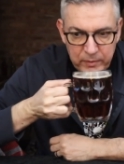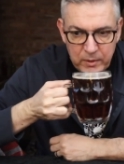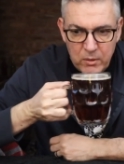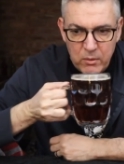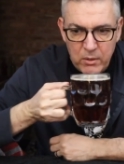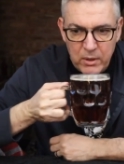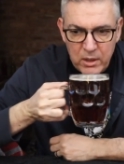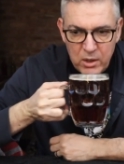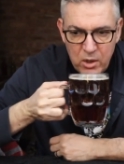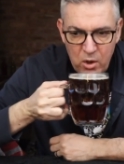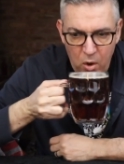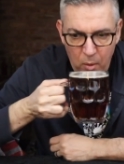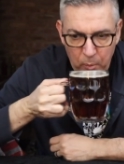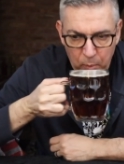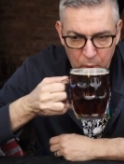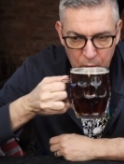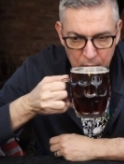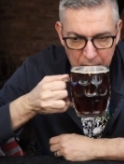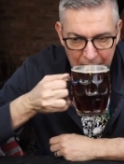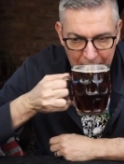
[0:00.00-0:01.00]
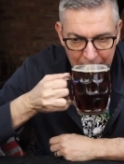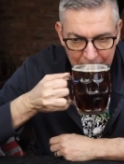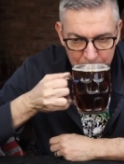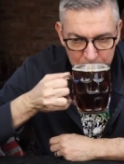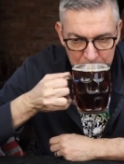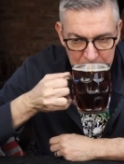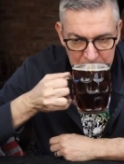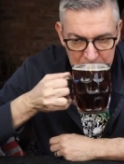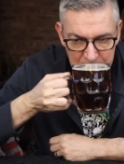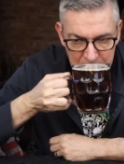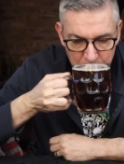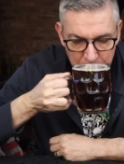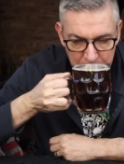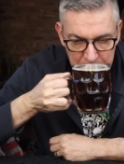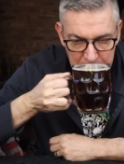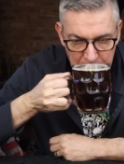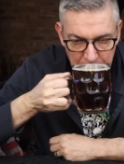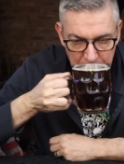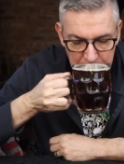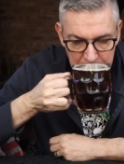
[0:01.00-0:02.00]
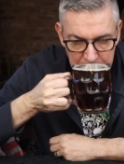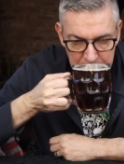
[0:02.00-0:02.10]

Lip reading: Quite a coppery element to it.